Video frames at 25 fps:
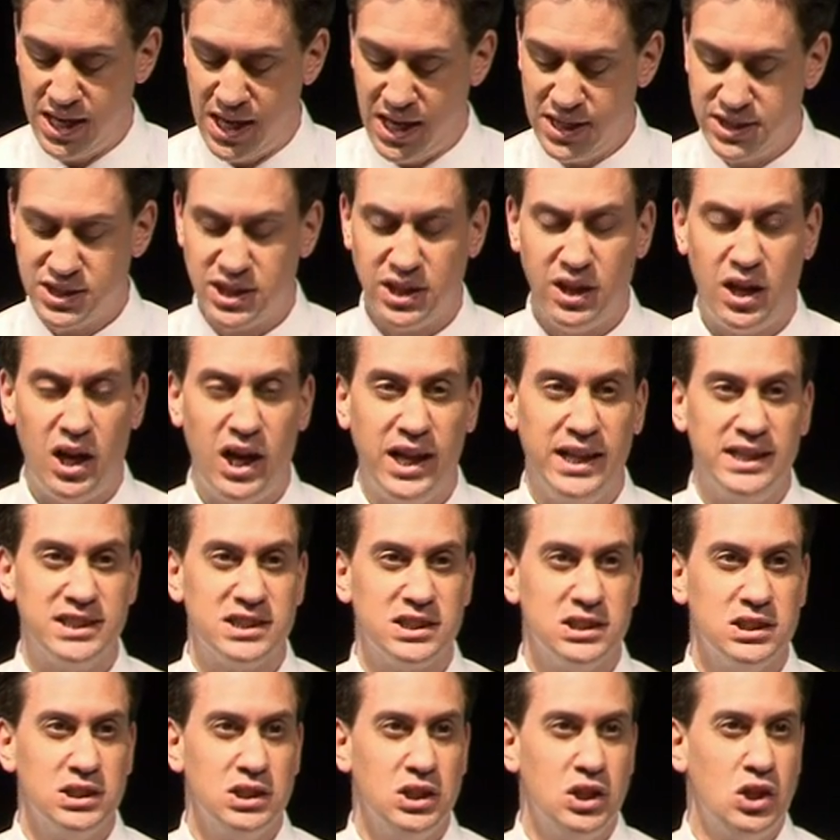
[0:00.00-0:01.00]
tonight.
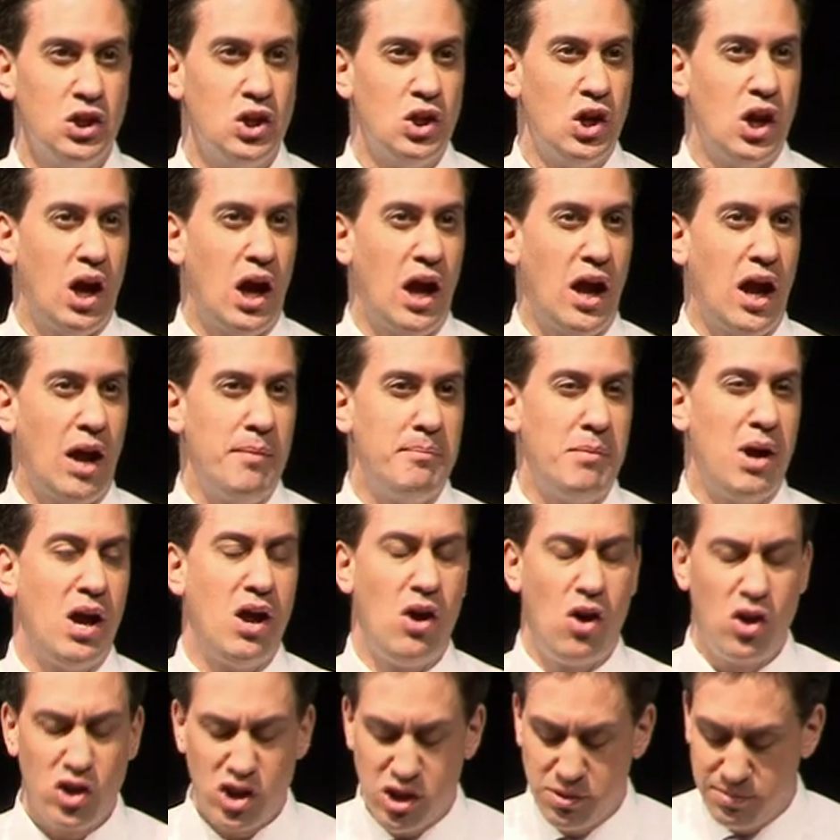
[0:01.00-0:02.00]
And my
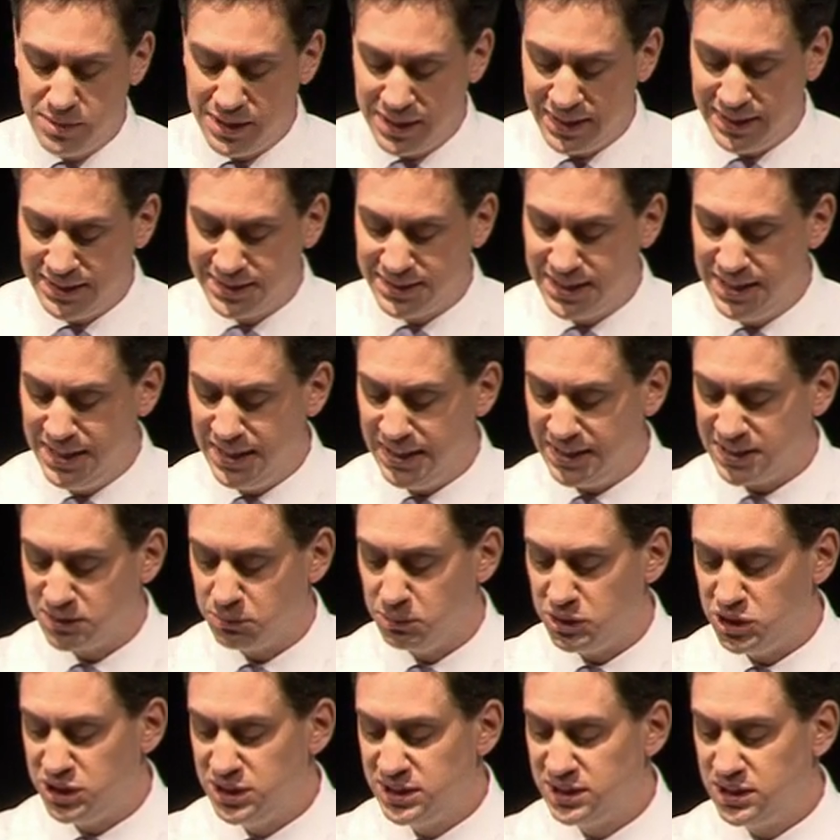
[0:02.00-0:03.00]
argument is this,
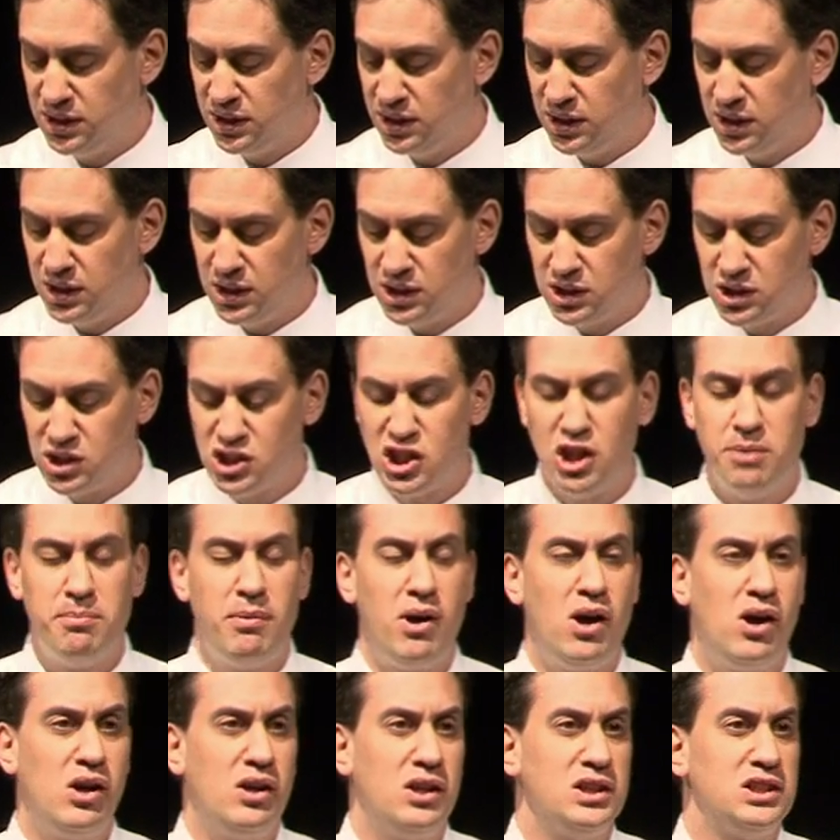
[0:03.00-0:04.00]
which is that
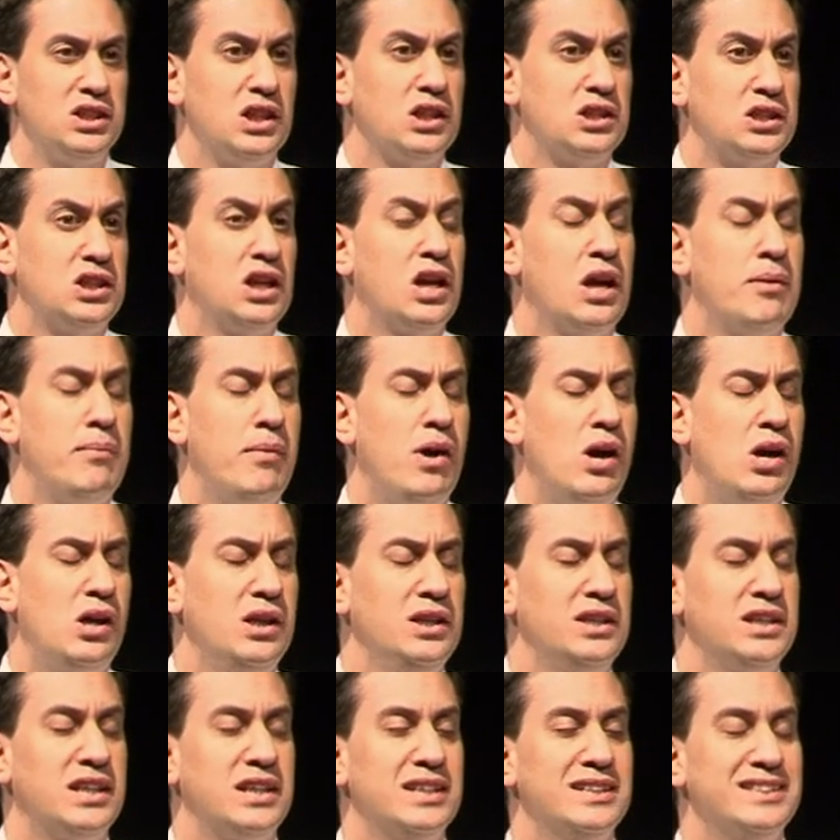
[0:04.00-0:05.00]
to
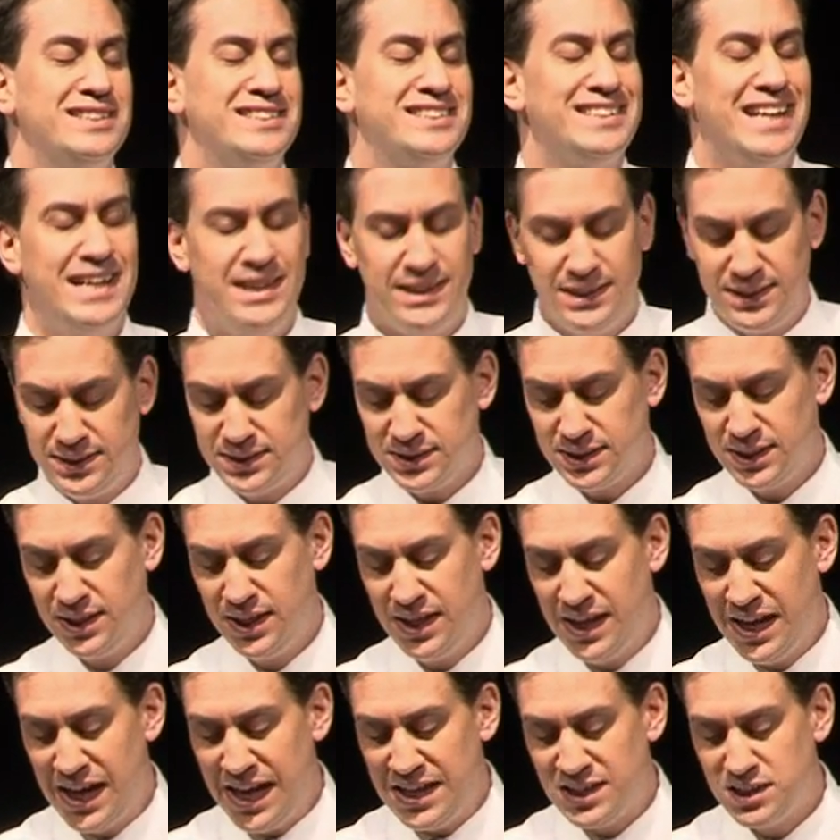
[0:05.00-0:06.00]
command consent
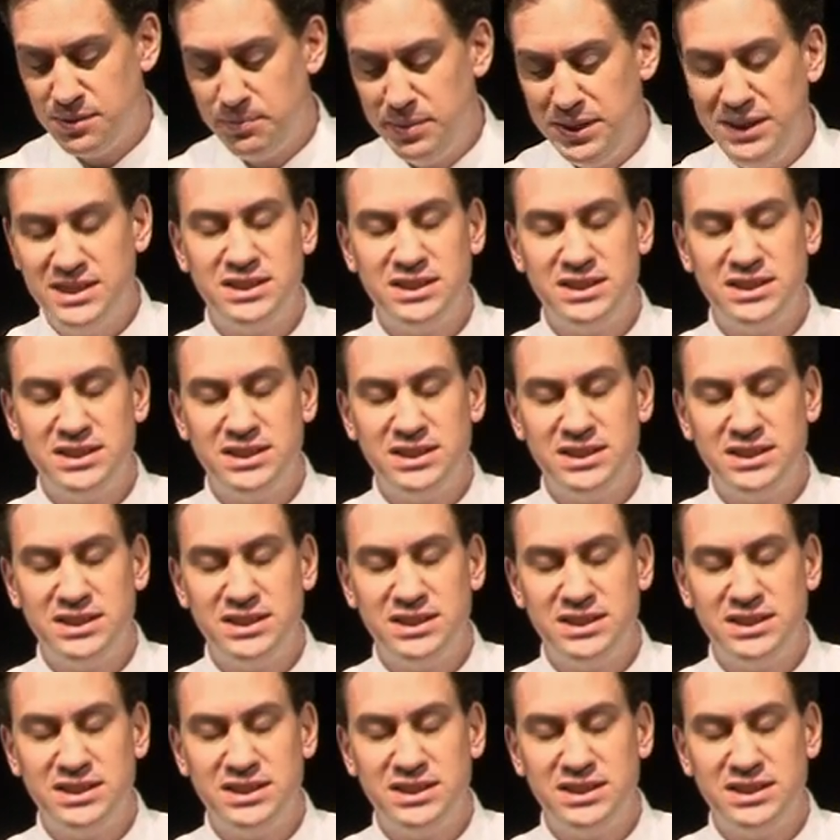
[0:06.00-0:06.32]
and to be